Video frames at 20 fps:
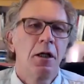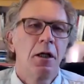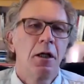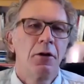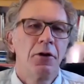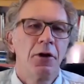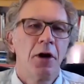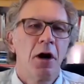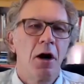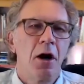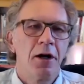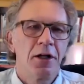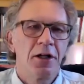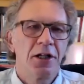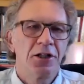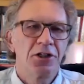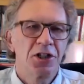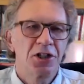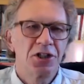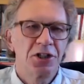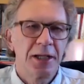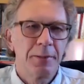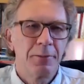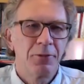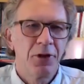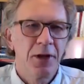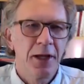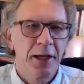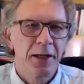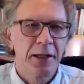the heart does the same
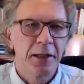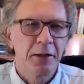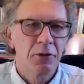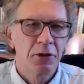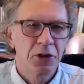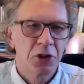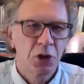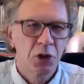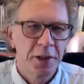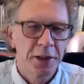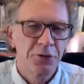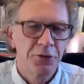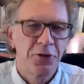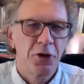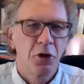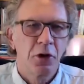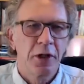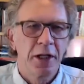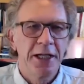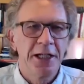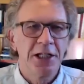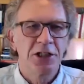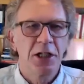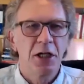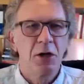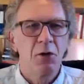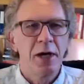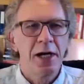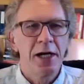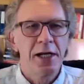thing. So its field
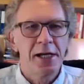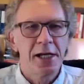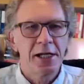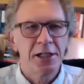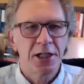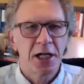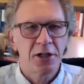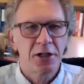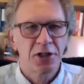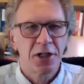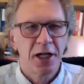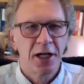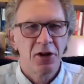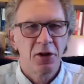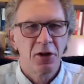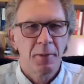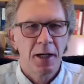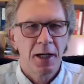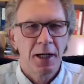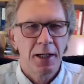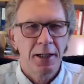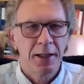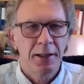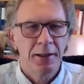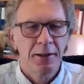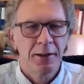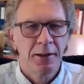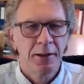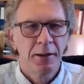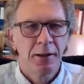easily radiates outside the body.
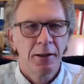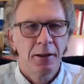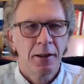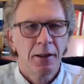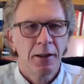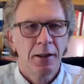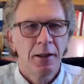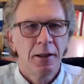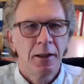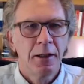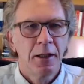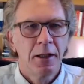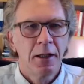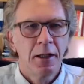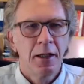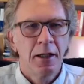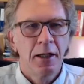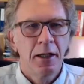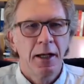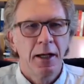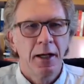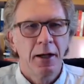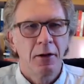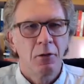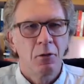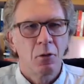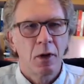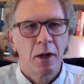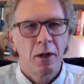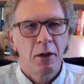And
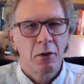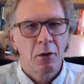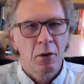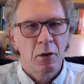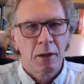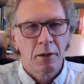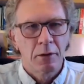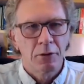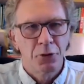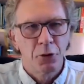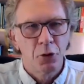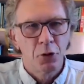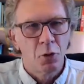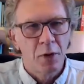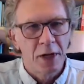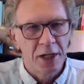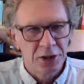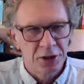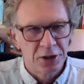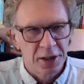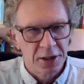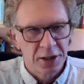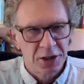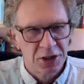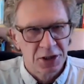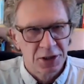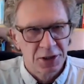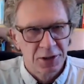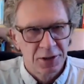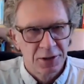through
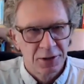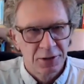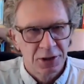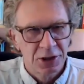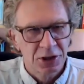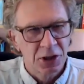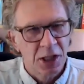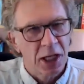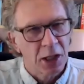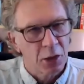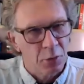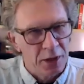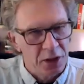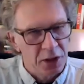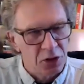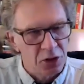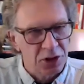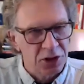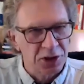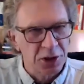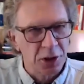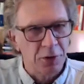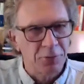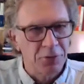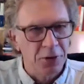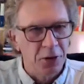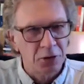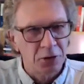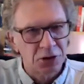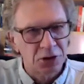resonance, just like we use in cell
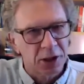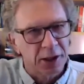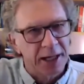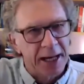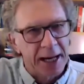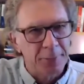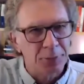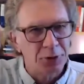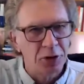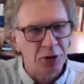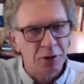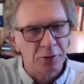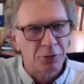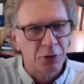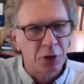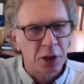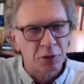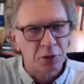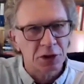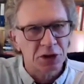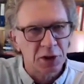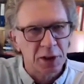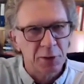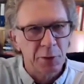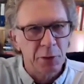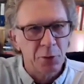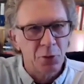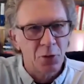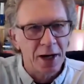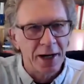phones to capture the frequency
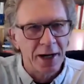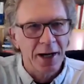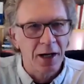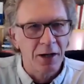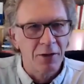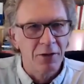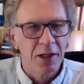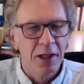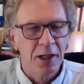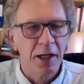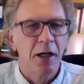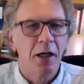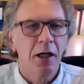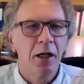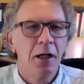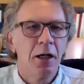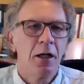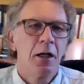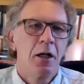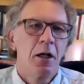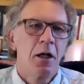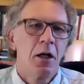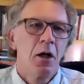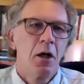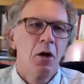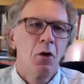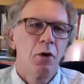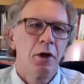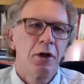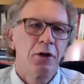we want out of the air,
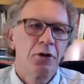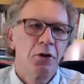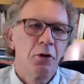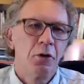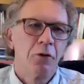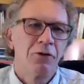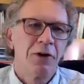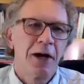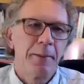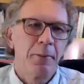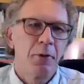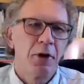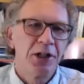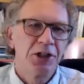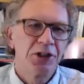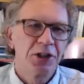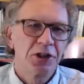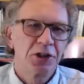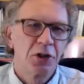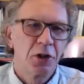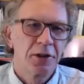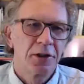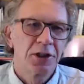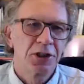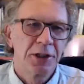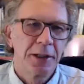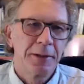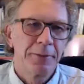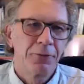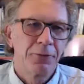when 2 vibrations are at the
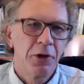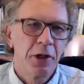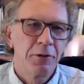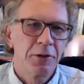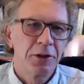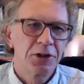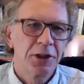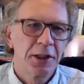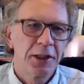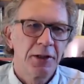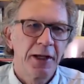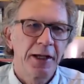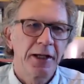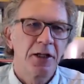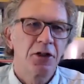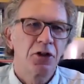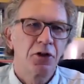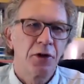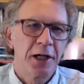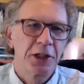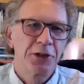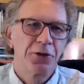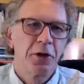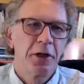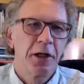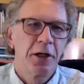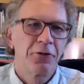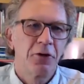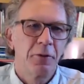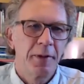same frequency, they can transfer
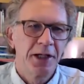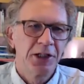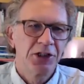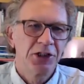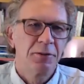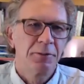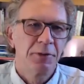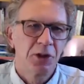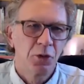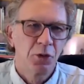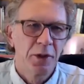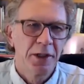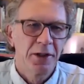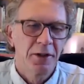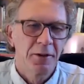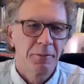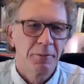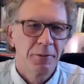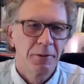information between them,